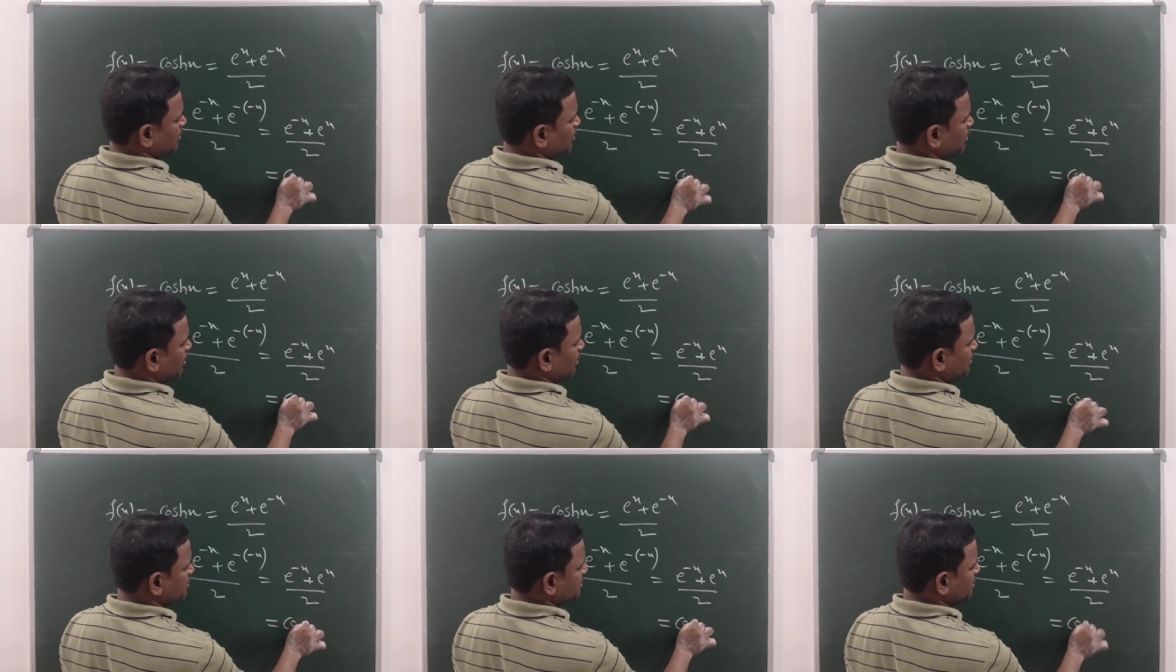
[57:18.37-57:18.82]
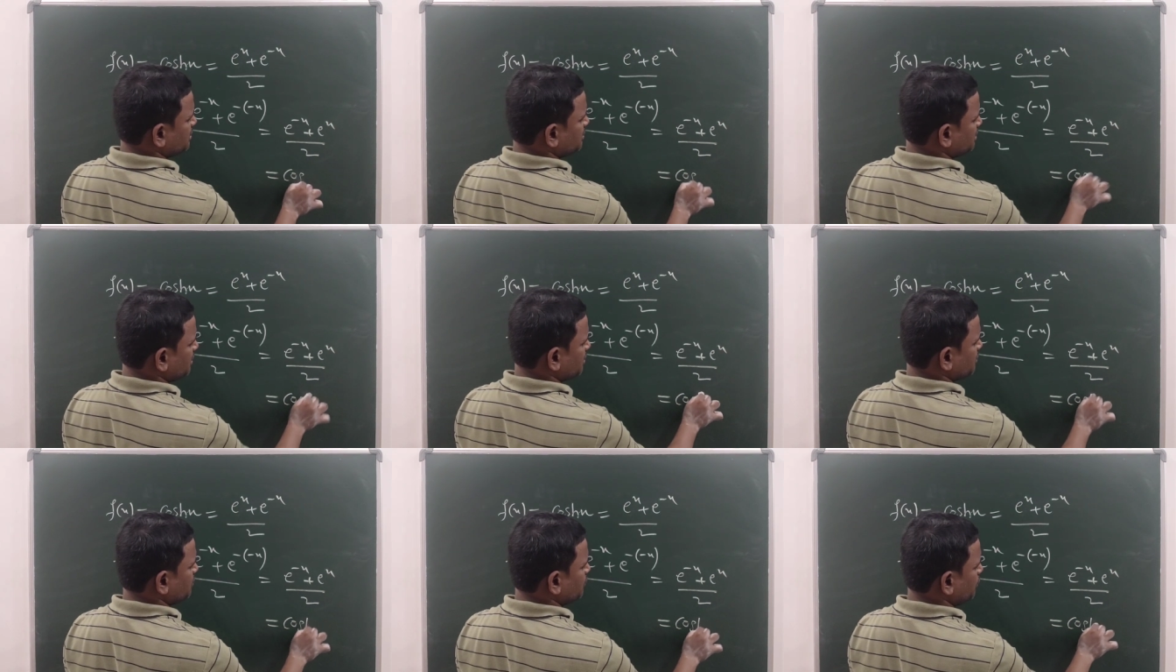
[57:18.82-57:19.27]
cos
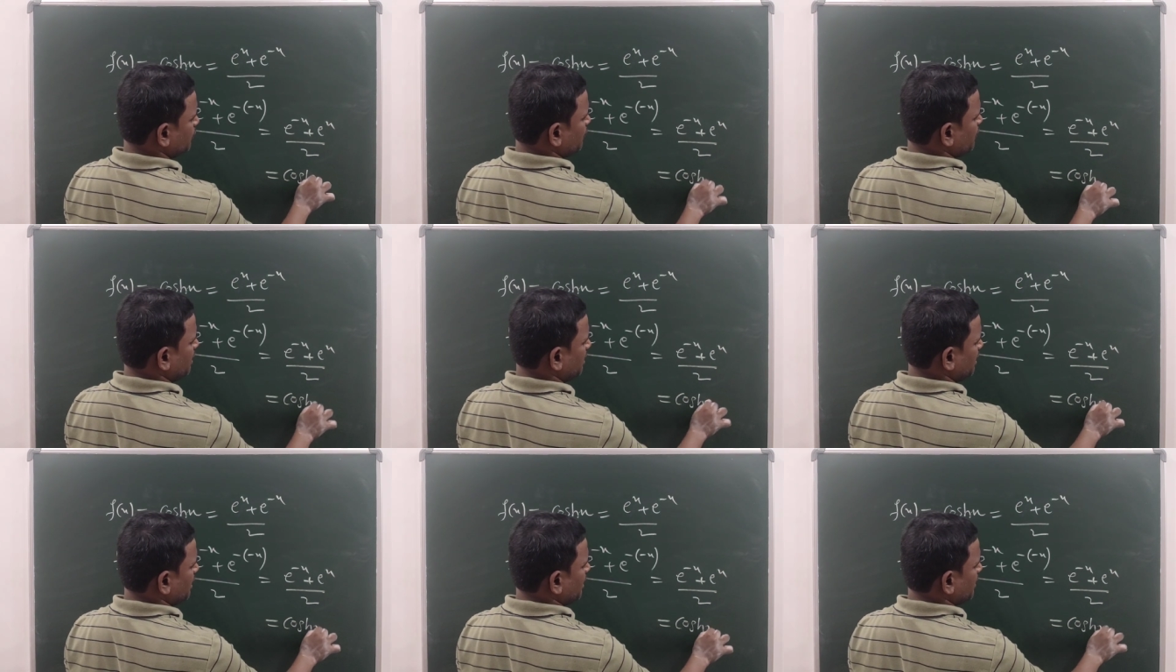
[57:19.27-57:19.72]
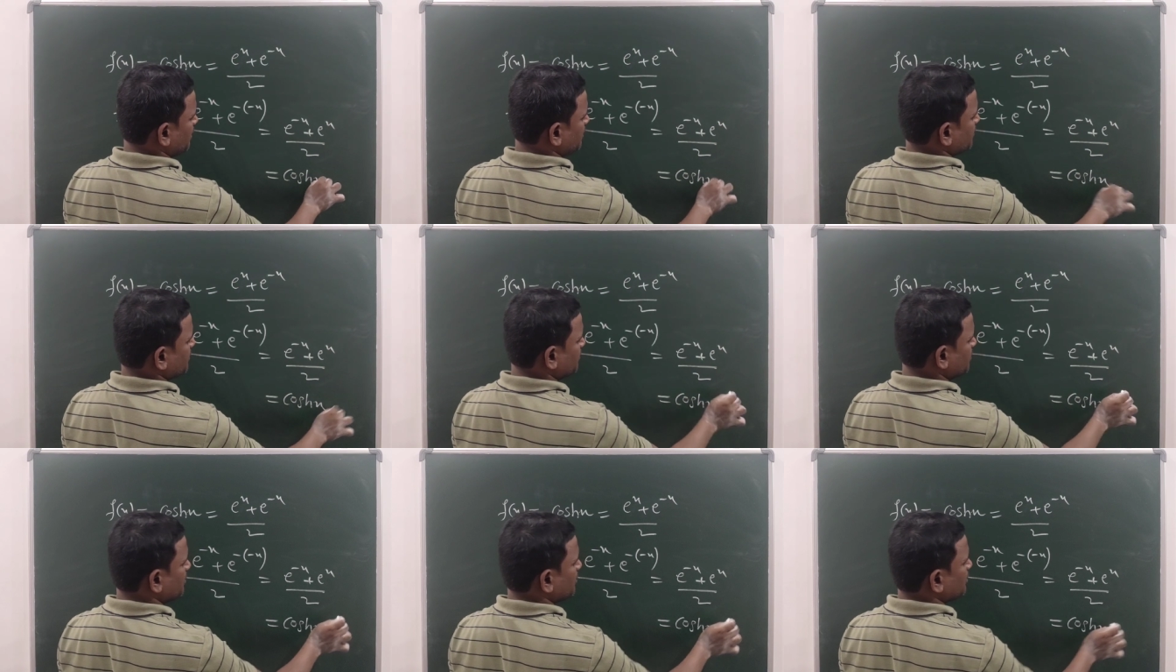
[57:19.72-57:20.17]
hx you will get.
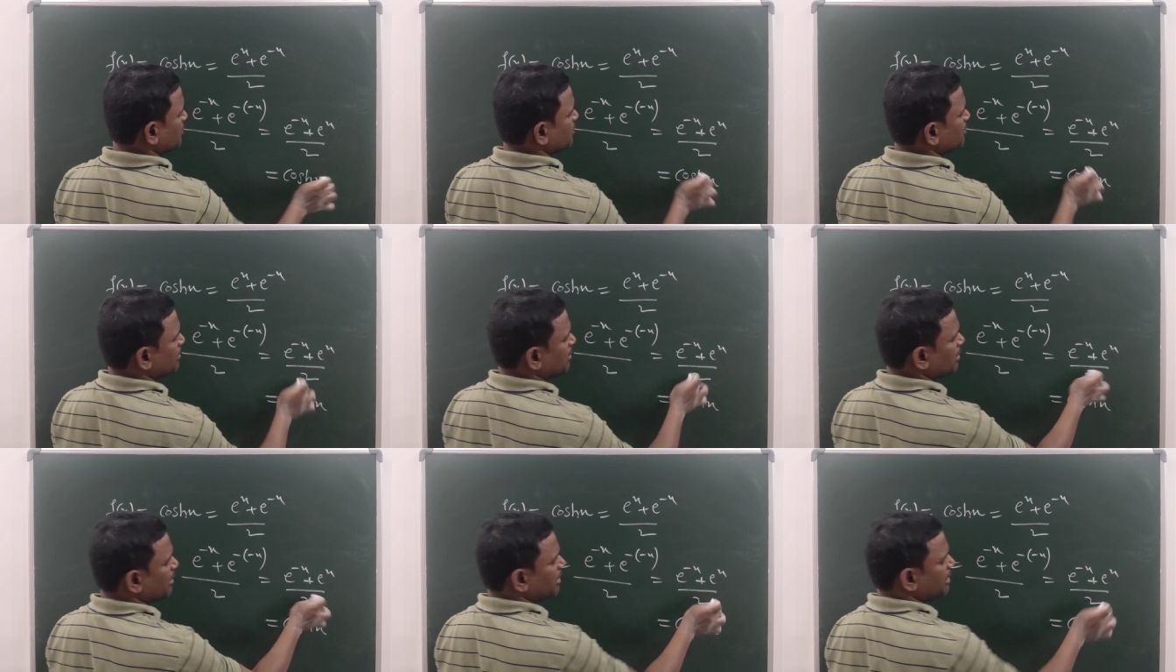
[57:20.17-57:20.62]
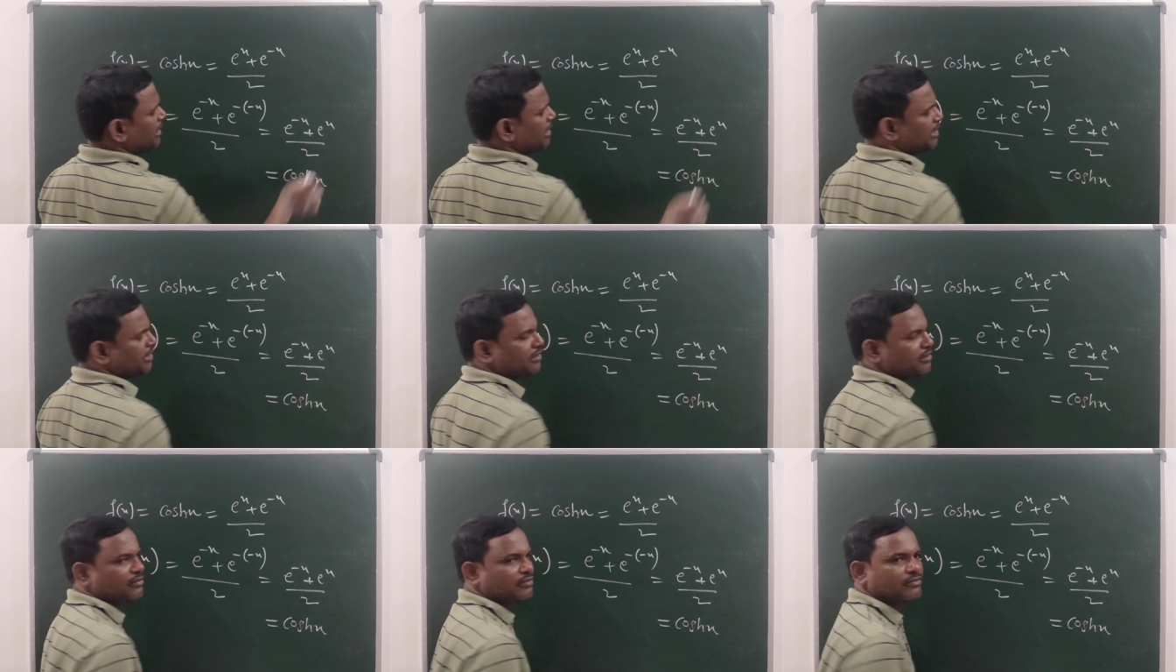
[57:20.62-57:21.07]

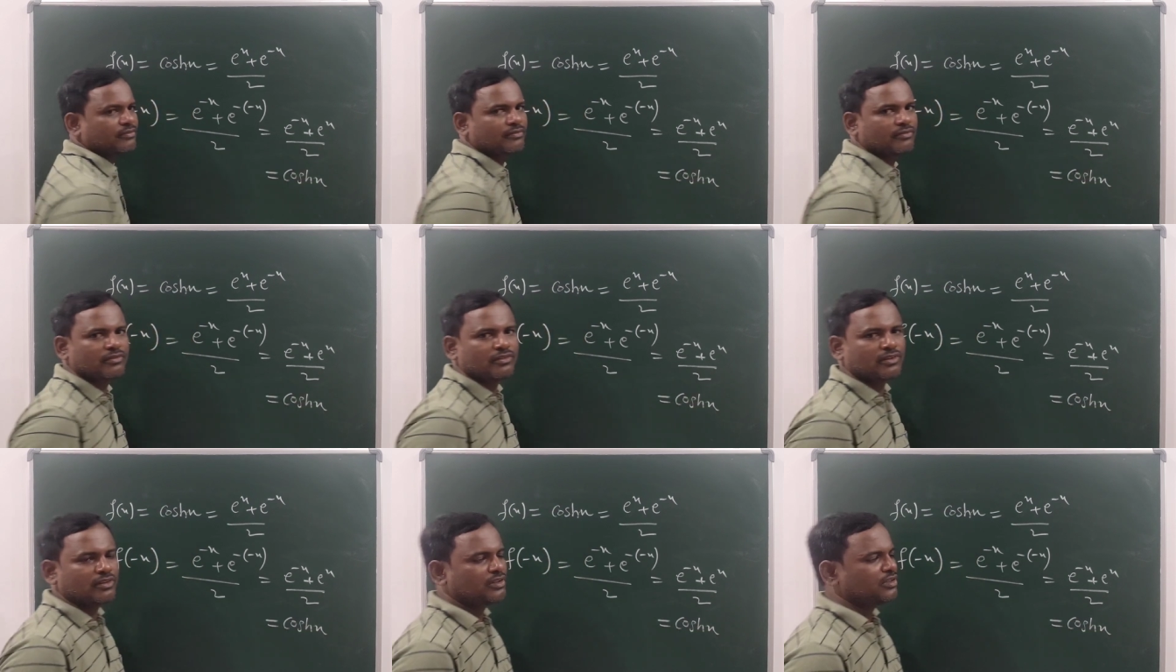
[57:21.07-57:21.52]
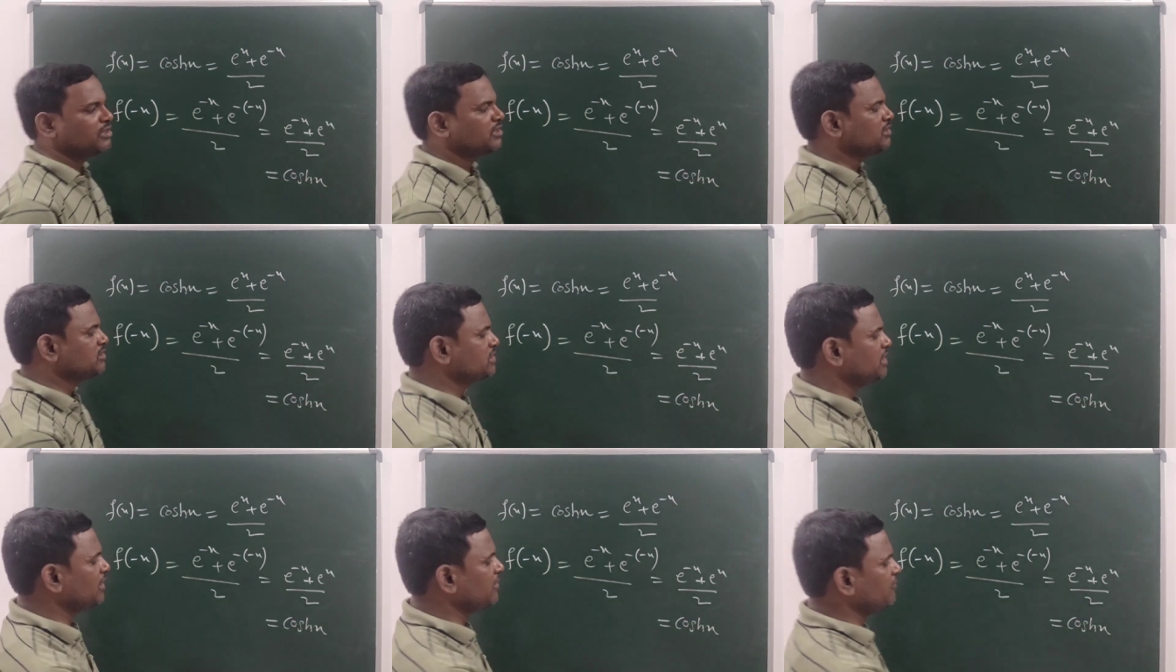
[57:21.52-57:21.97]
Again,
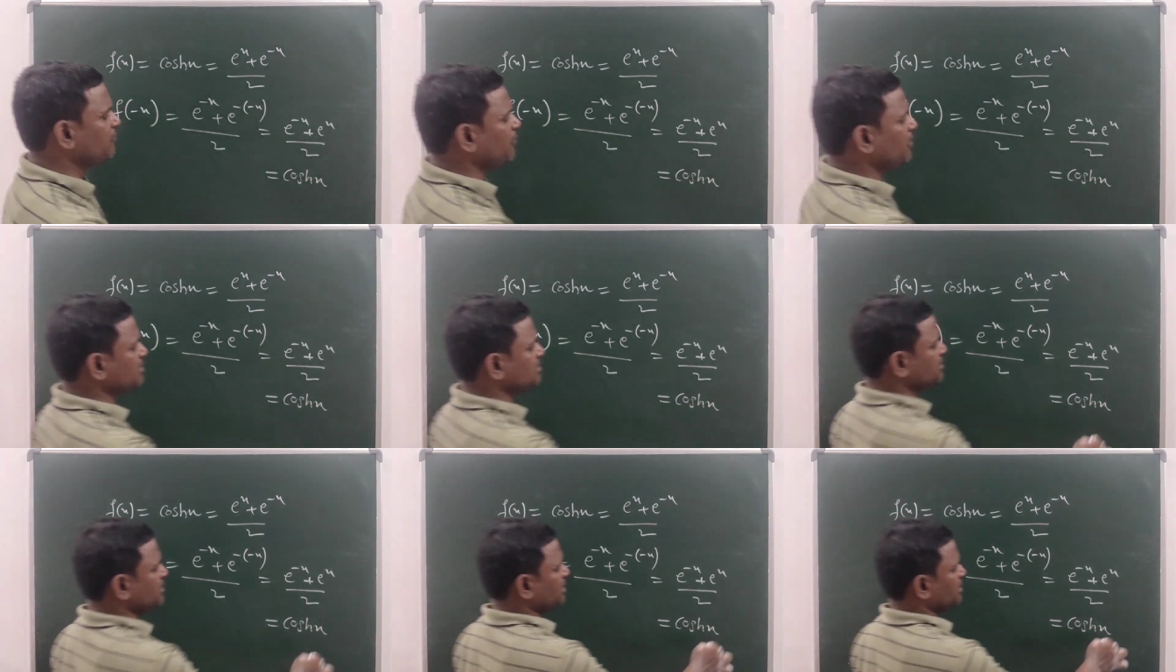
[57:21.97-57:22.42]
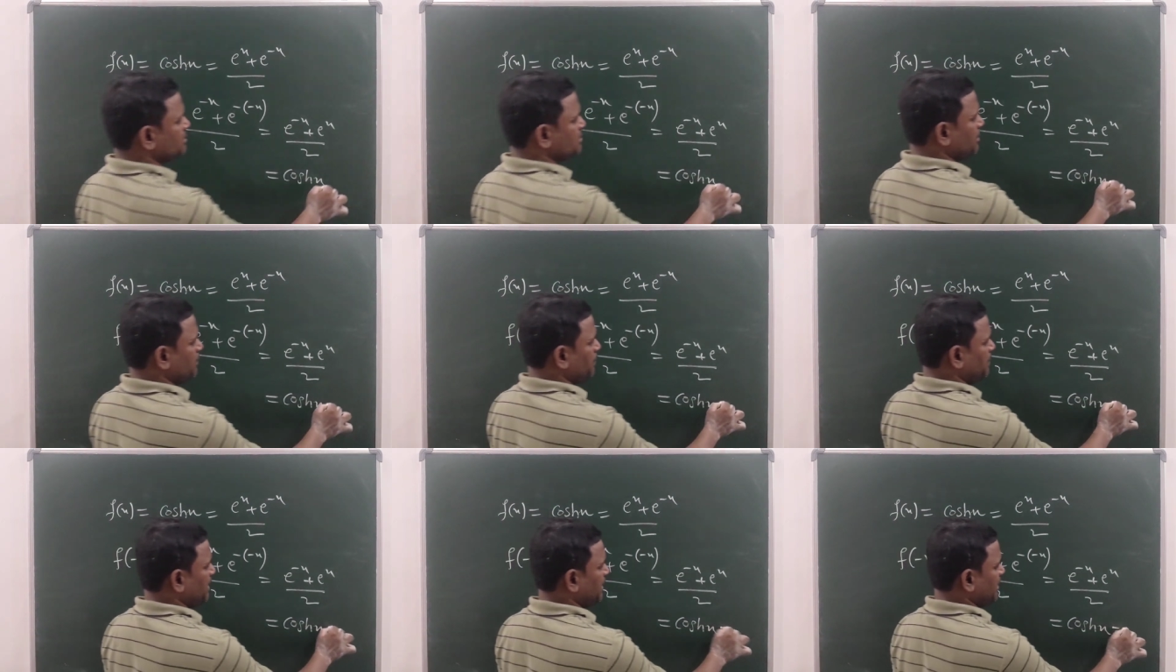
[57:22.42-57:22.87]
same function
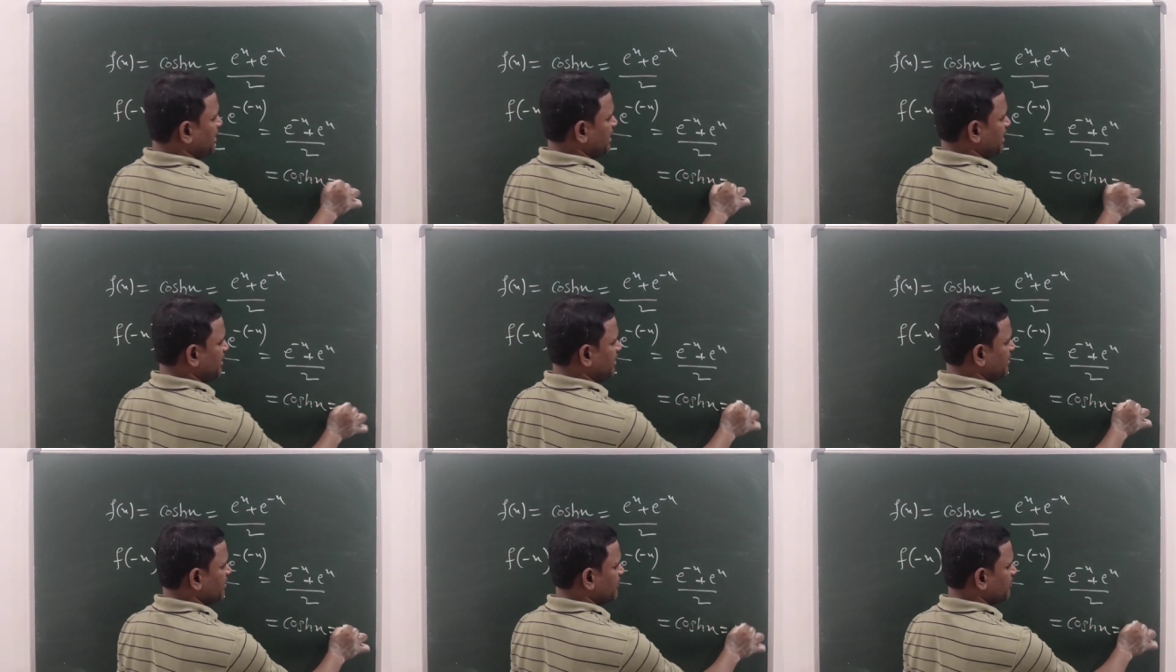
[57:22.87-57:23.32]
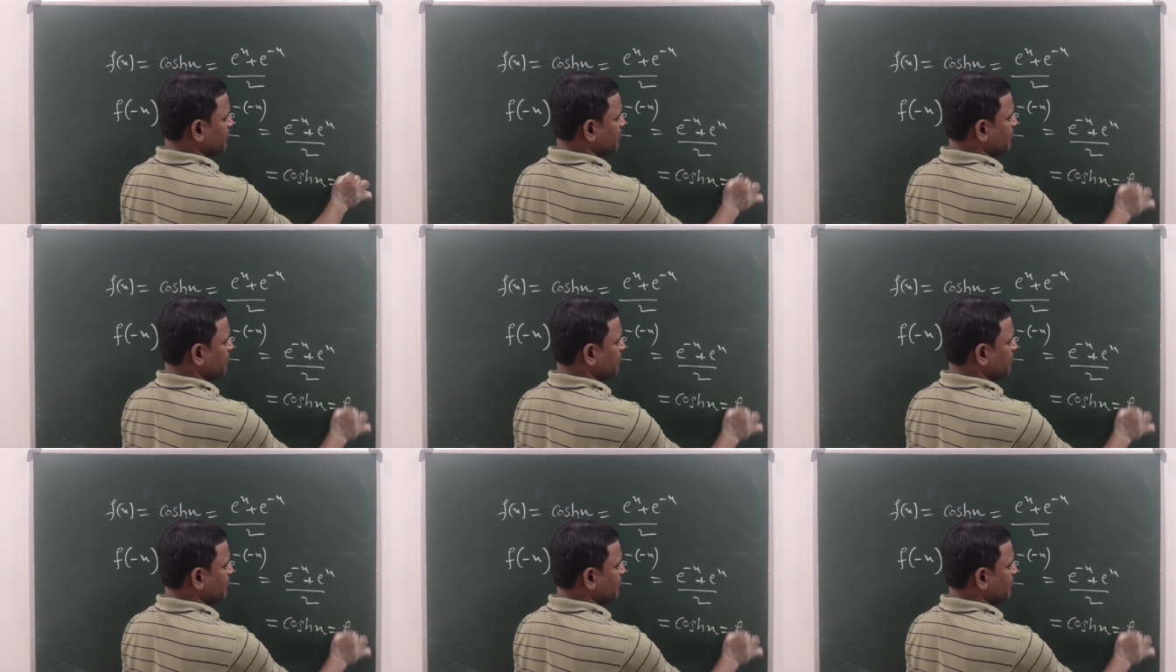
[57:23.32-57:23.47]
is repeated.